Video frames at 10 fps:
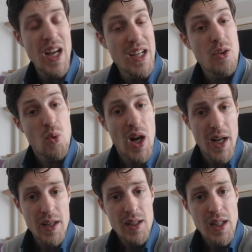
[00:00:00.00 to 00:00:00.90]
I
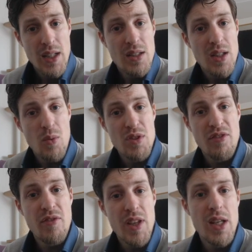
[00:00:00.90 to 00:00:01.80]
cry, so I was
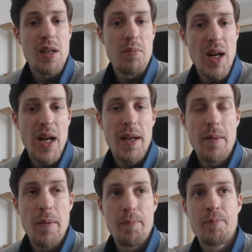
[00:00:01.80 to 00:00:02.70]
feeding
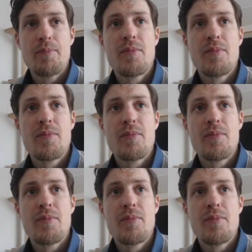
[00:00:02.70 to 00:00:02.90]
my